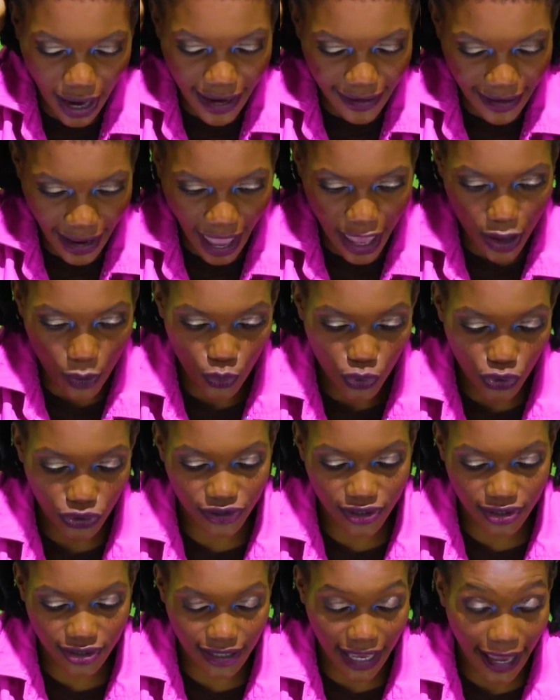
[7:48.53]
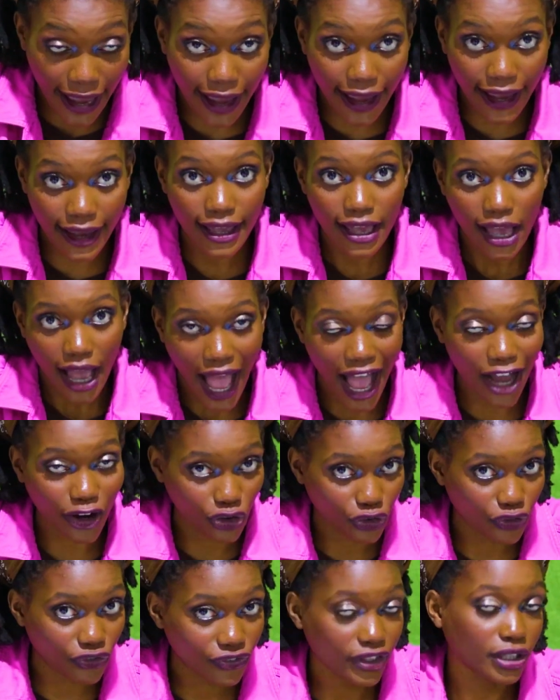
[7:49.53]
And I would say I
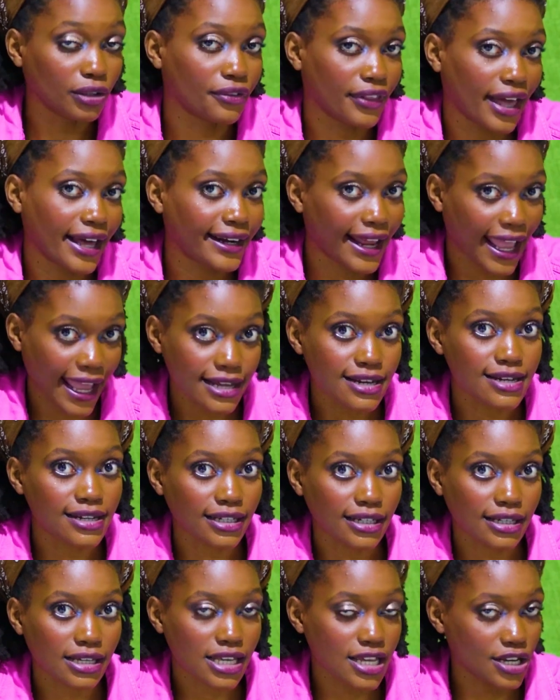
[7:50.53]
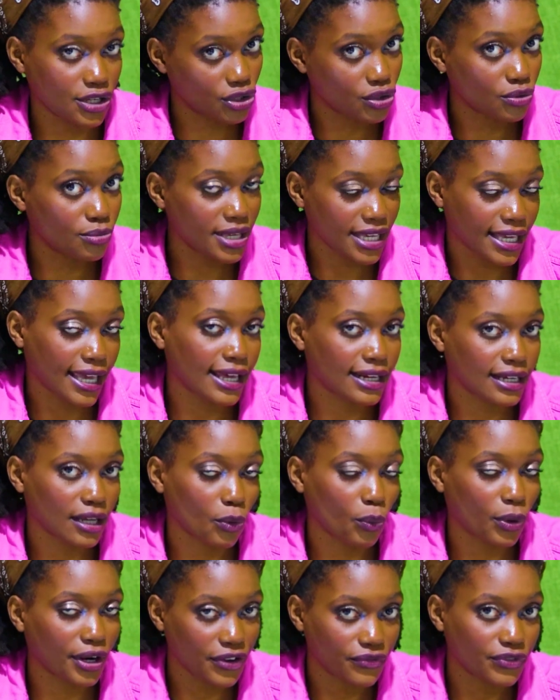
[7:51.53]
could feel that aiding into me
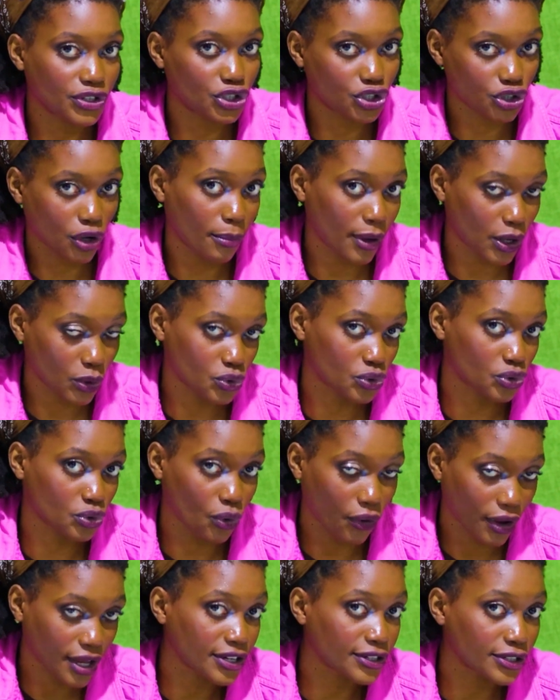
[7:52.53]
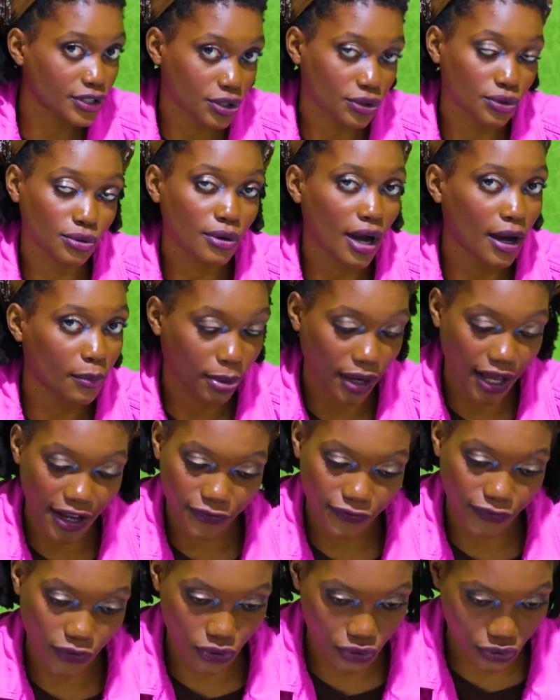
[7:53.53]
getting whatever job I was going to
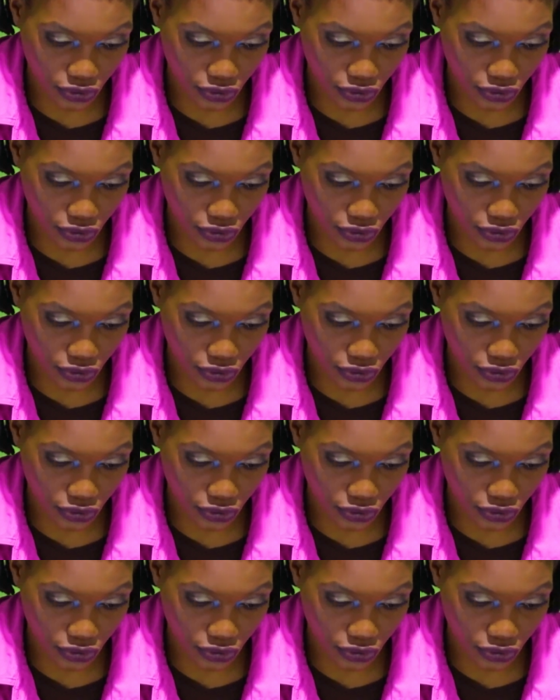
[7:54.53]
apply for.